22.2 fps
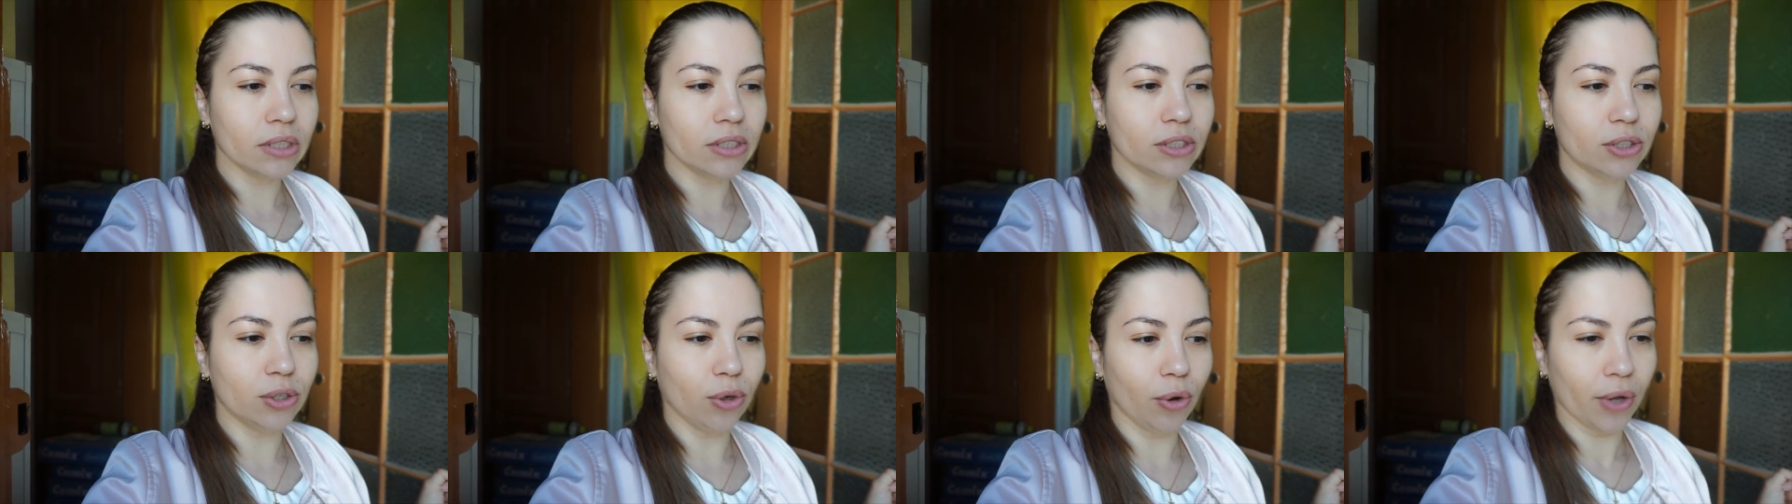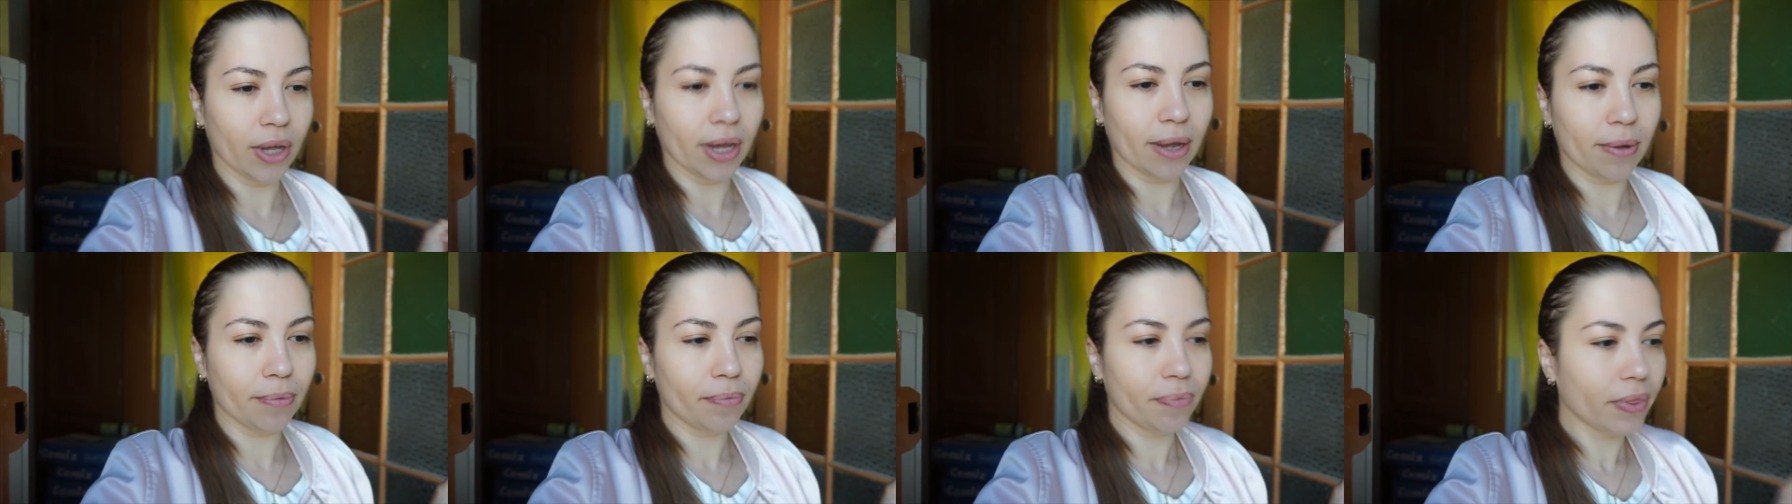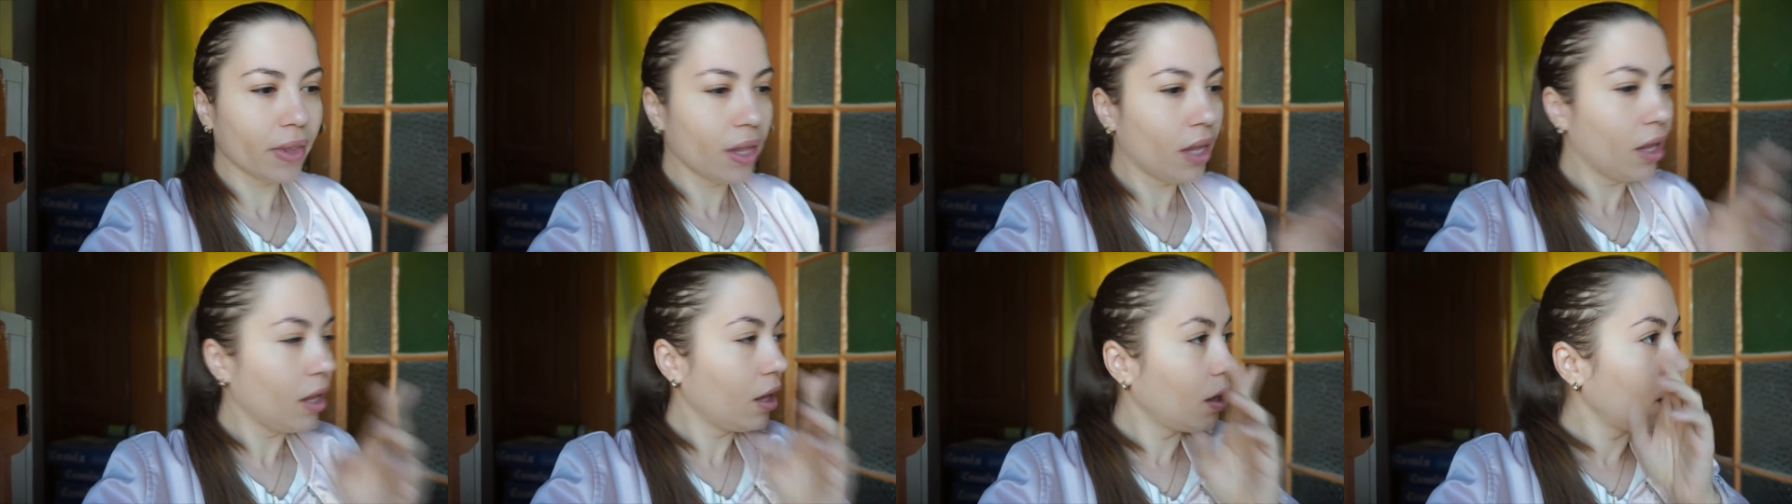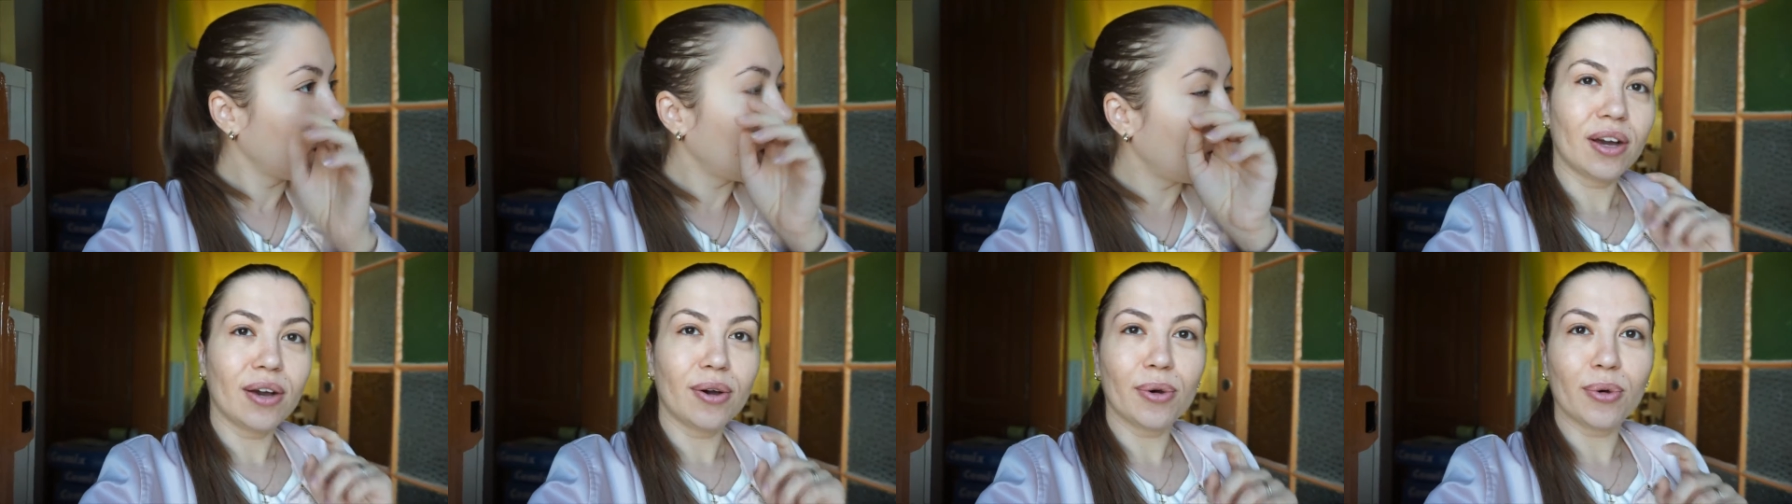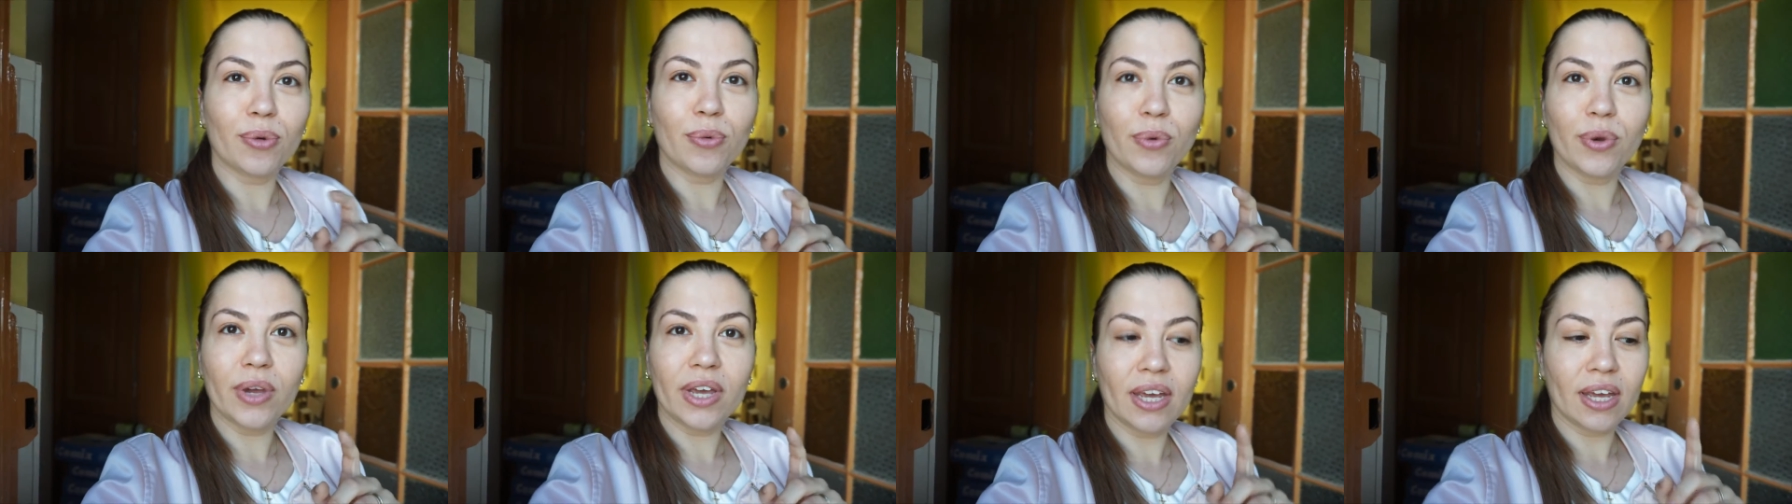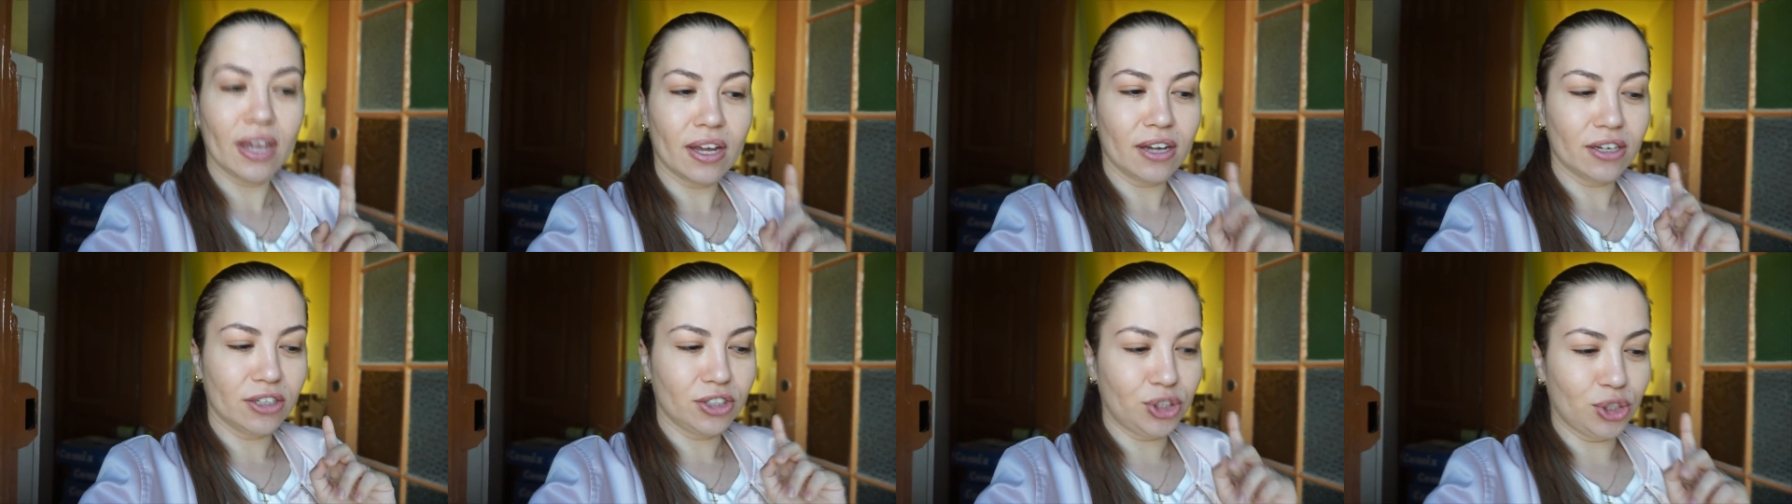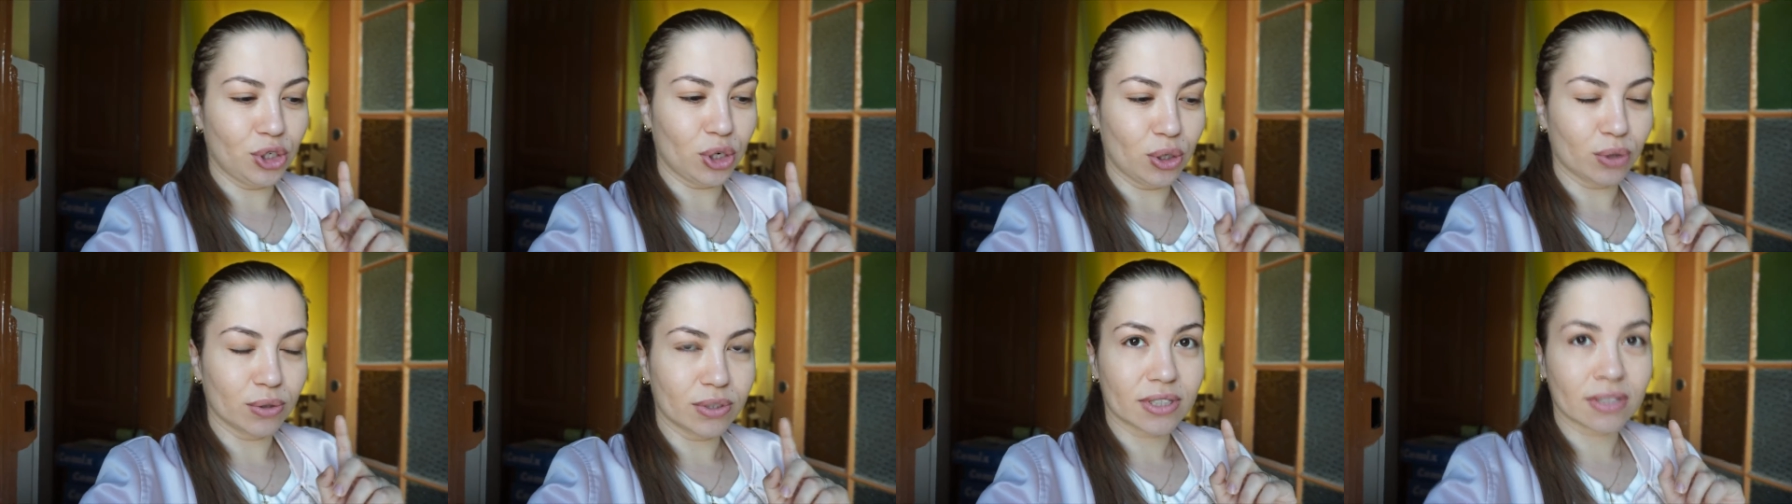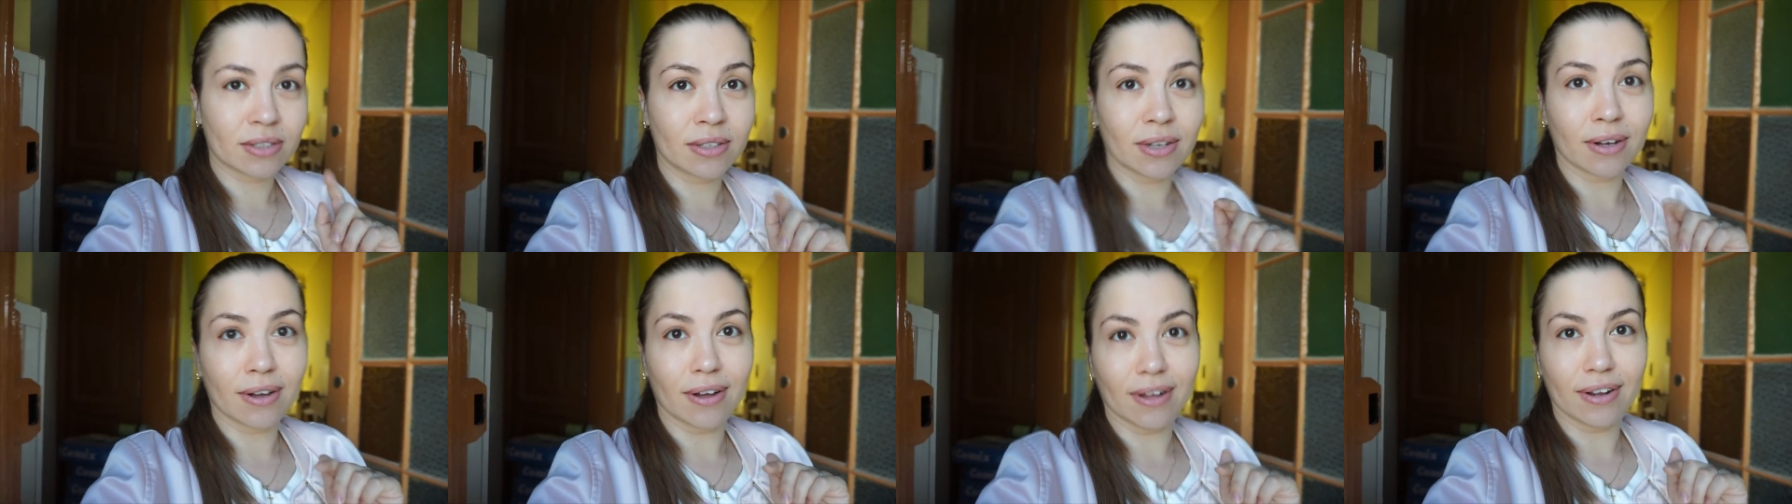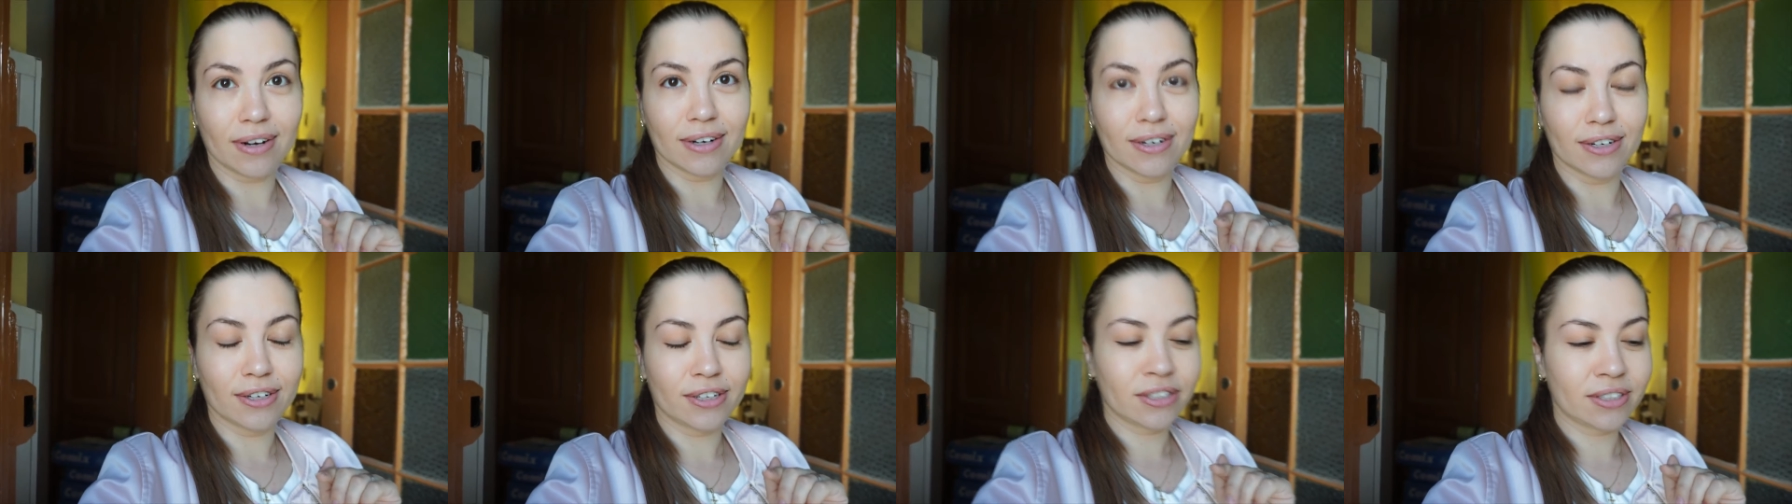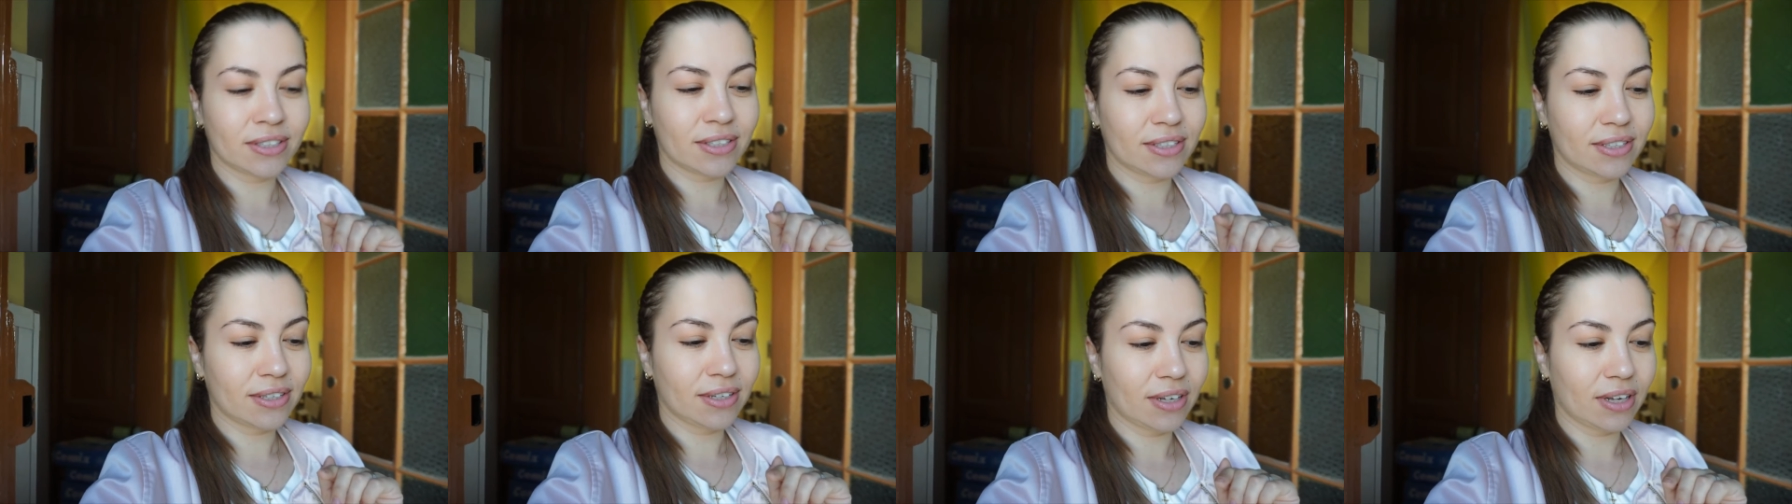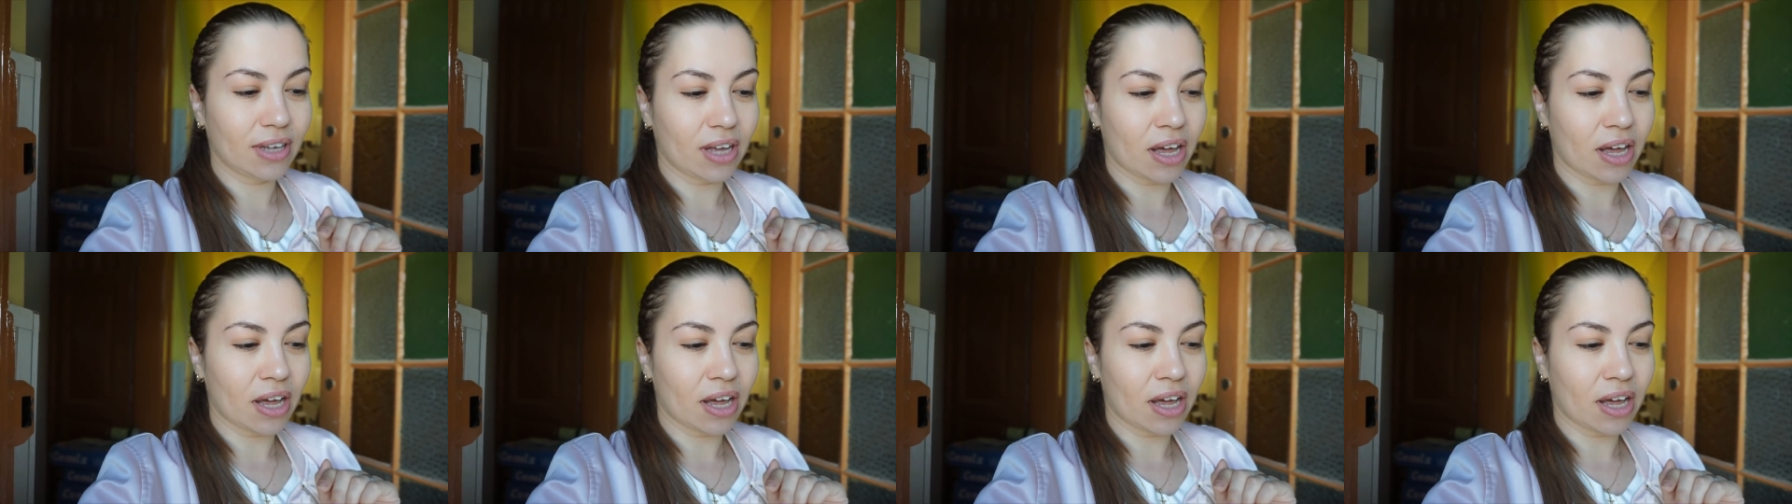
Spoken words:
So yeah, we chose the colors.